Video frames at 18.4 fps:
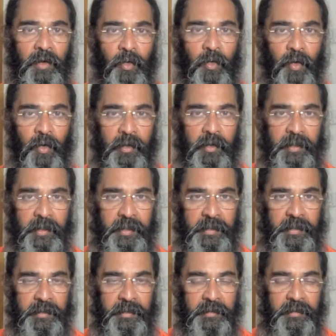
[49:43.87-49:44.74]
All
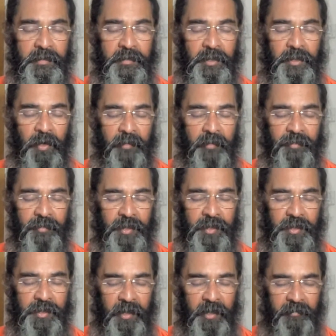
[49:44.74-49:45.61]
these, you have
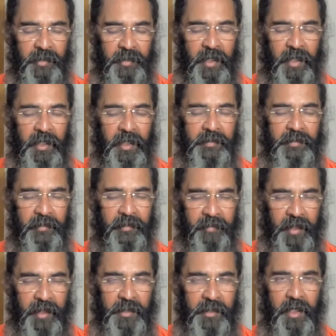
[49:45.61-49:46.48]
these shabdas and
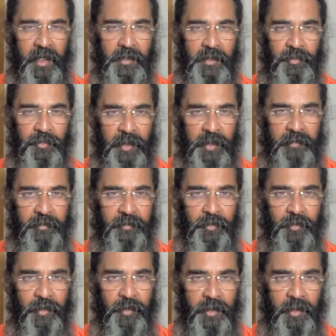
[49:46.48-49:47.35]
vakyas, whatever
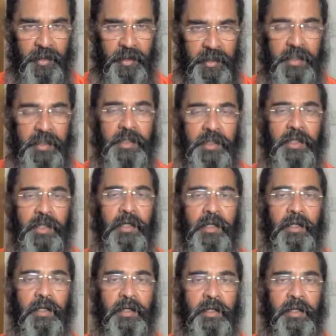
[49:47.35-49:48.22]
you
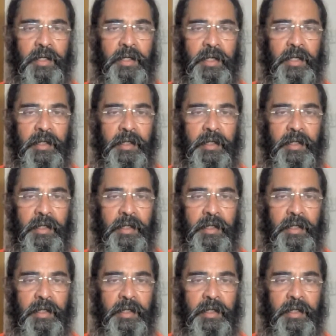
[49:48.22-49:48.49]
hear,